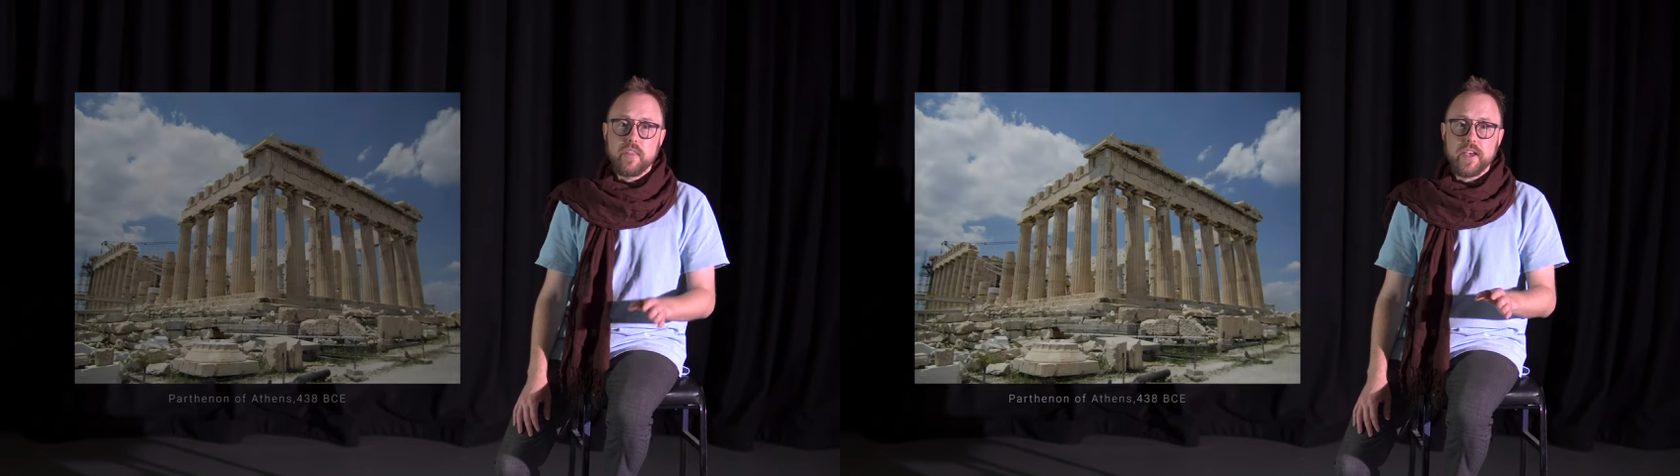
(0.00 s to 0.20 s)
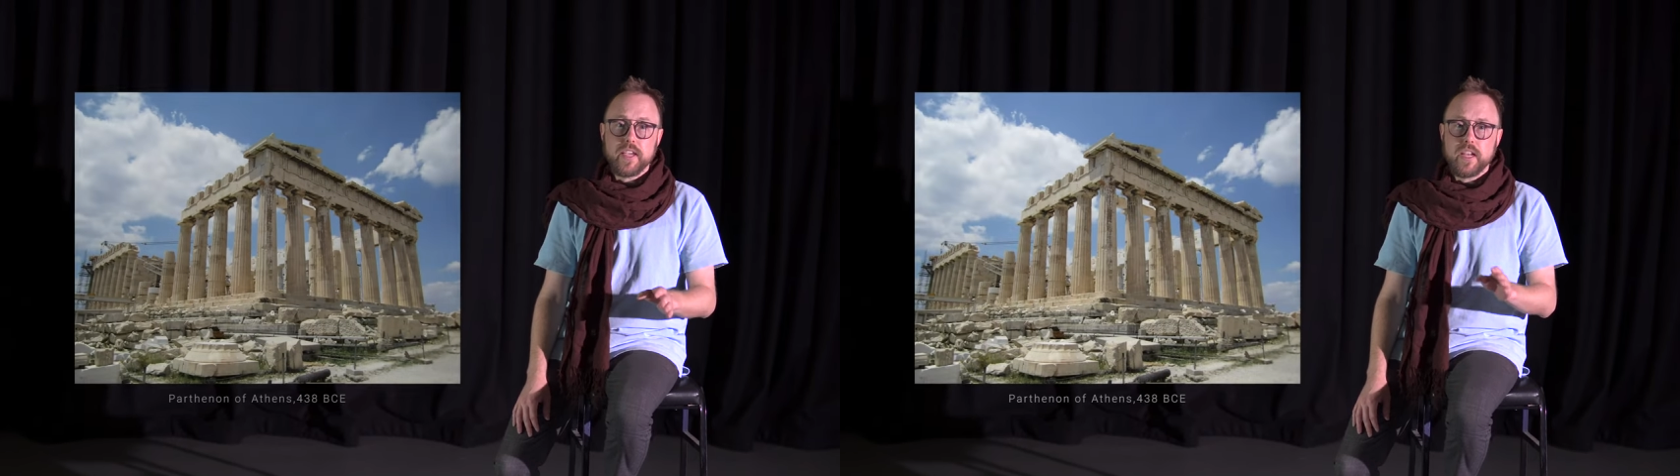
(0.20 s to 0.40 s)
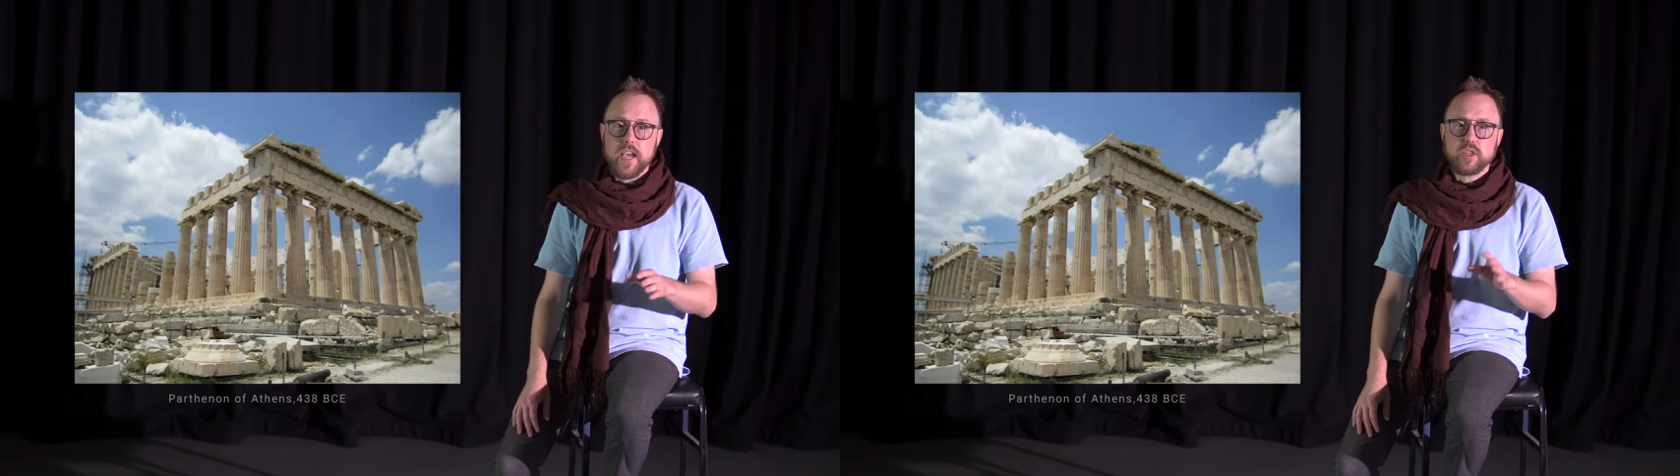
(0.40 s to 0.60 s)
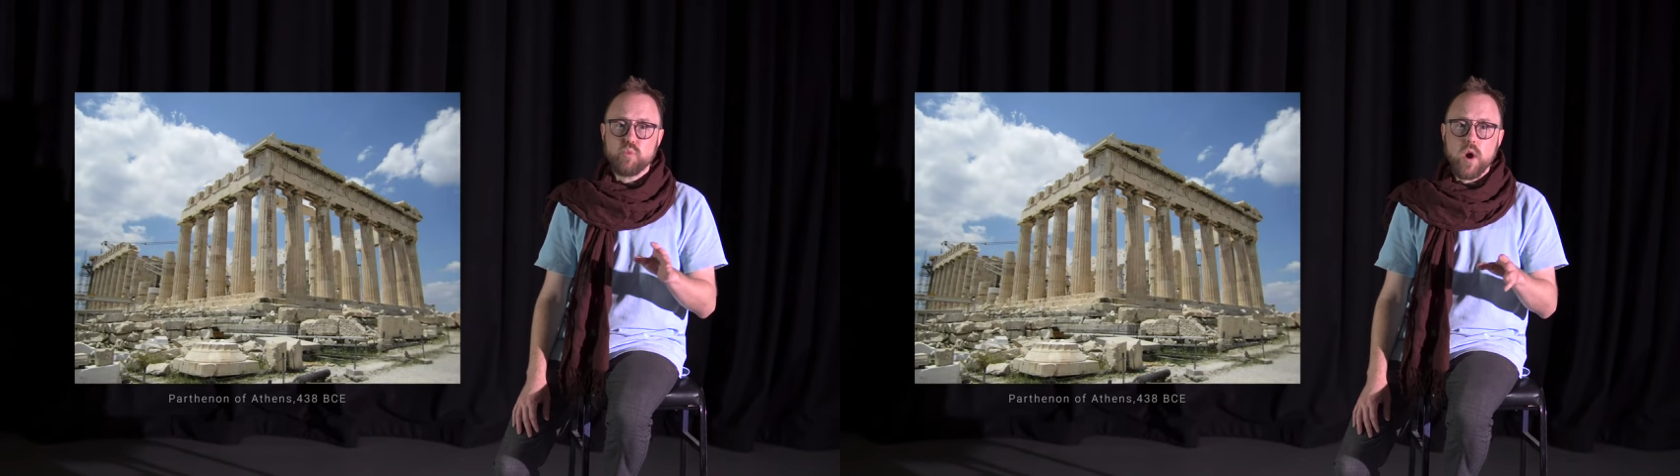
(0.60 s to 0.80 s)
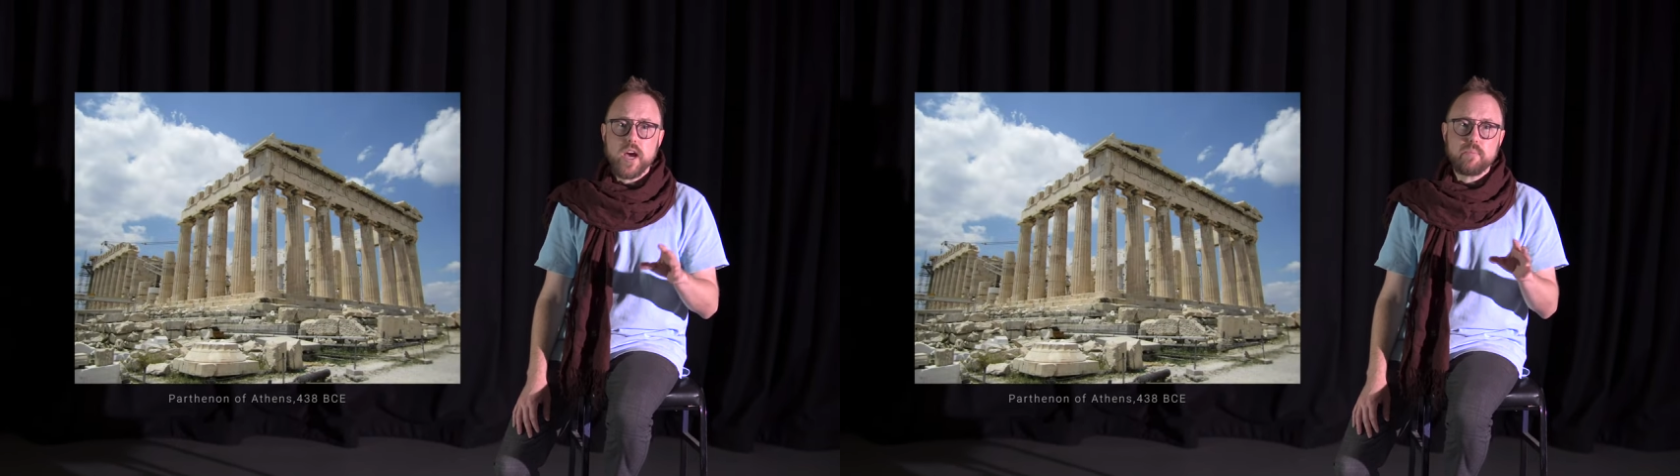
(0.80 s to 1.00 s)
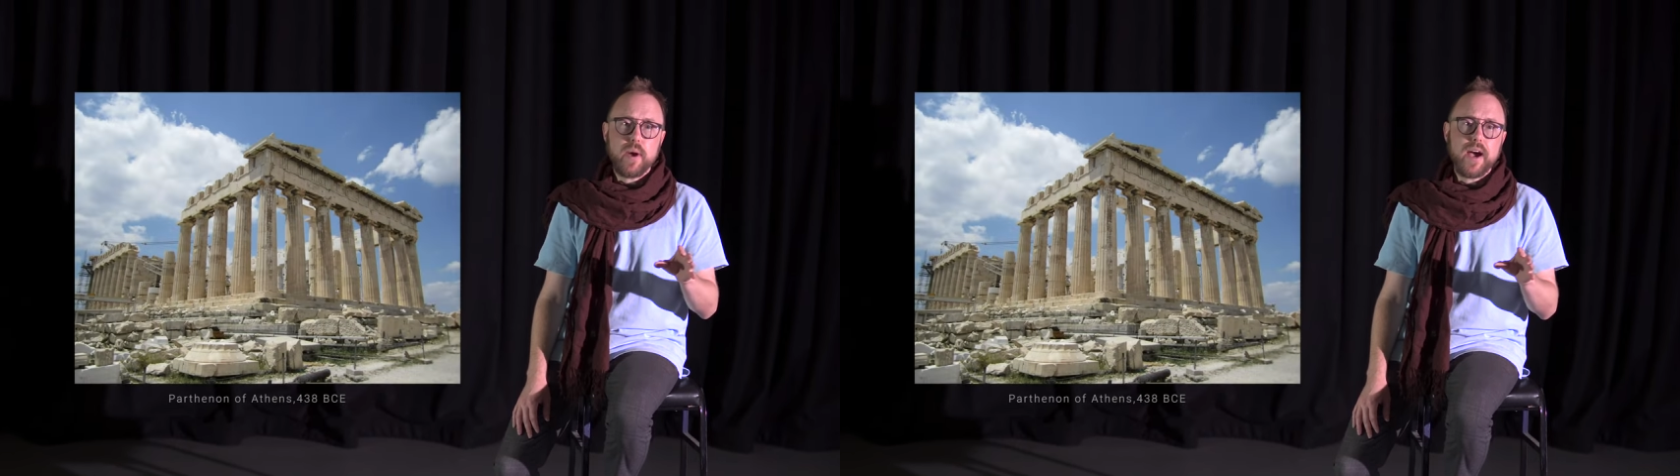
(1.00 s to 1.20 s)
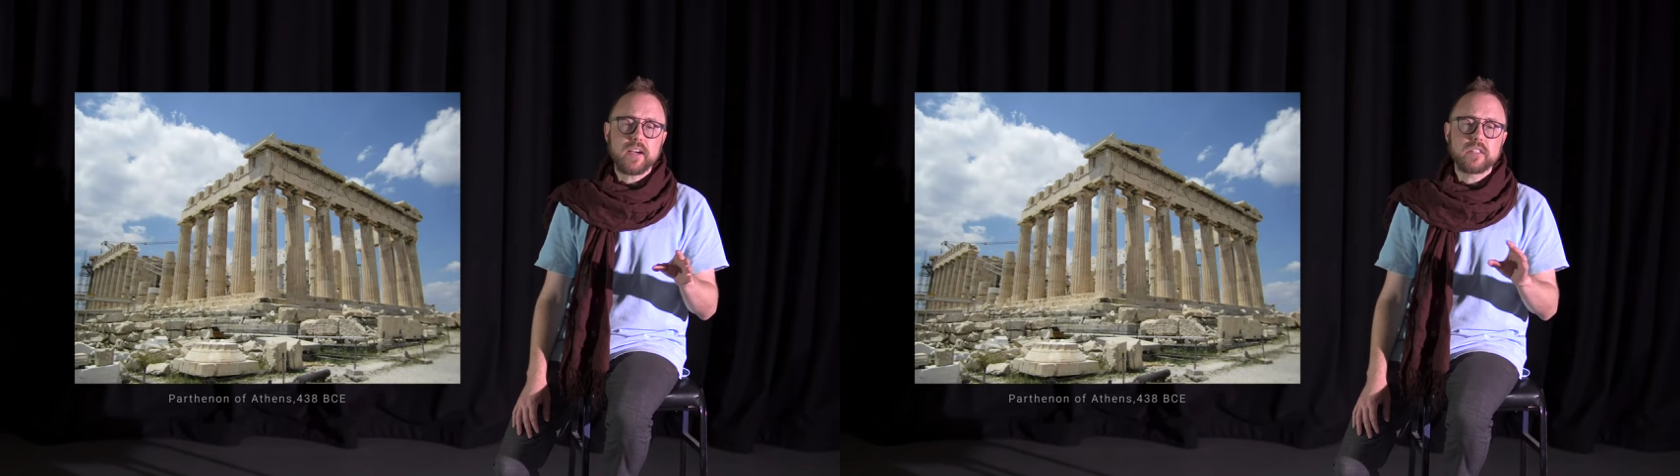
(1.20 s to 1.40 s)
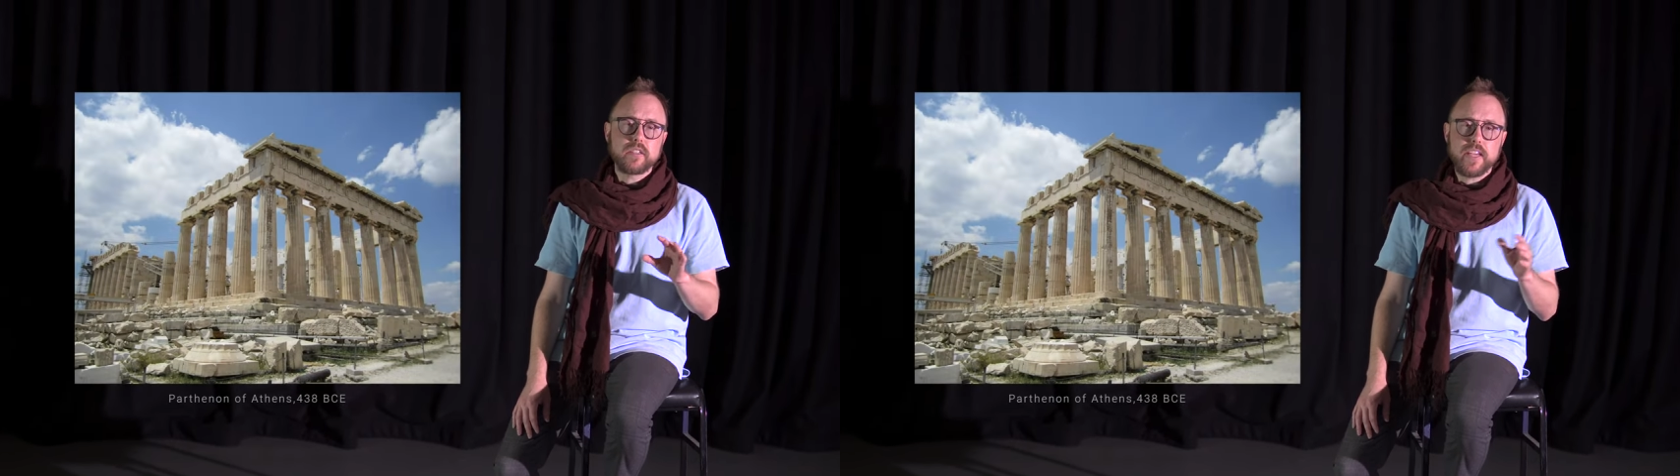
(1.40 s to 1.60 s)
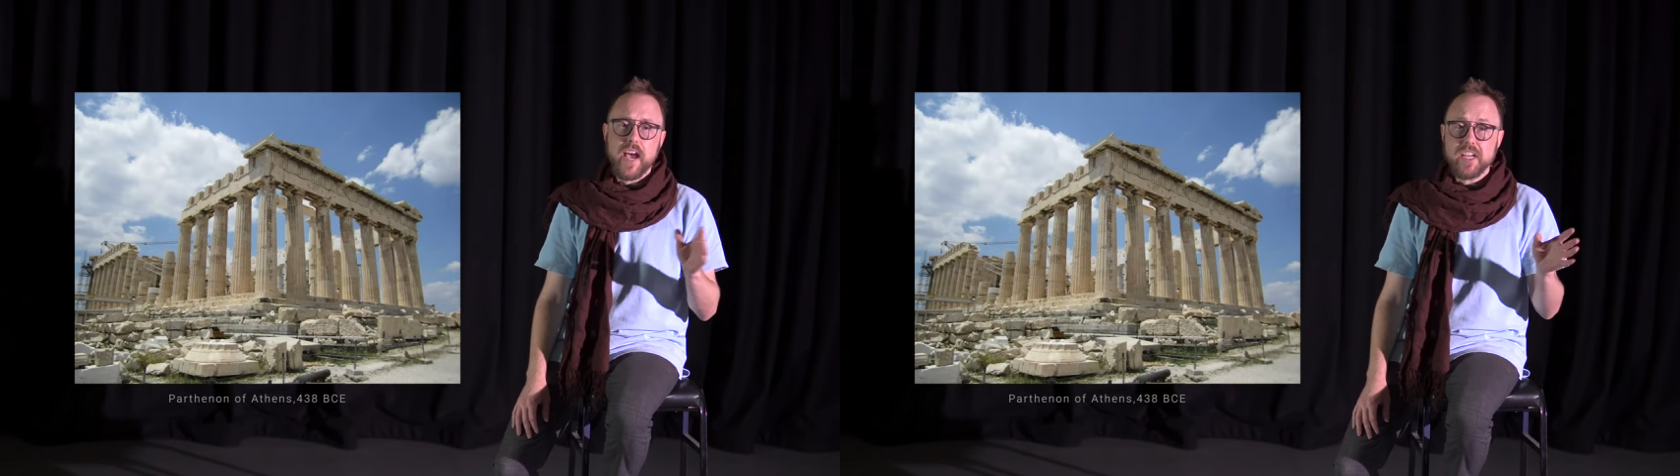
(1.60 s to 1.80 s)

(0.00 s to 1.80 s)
They connect white back to the